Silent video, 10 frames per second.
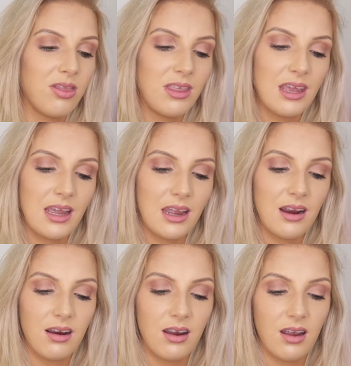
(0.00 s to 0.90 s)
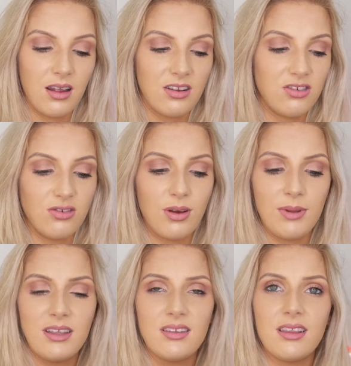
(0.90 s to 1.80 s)
They do
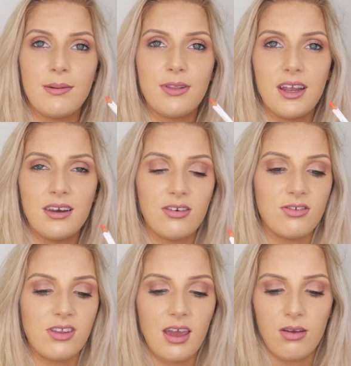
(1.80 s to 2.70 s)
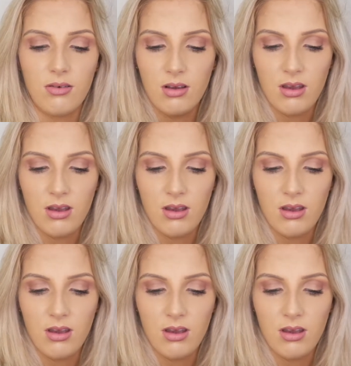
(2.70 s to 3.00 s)
amazing lip liners. Now,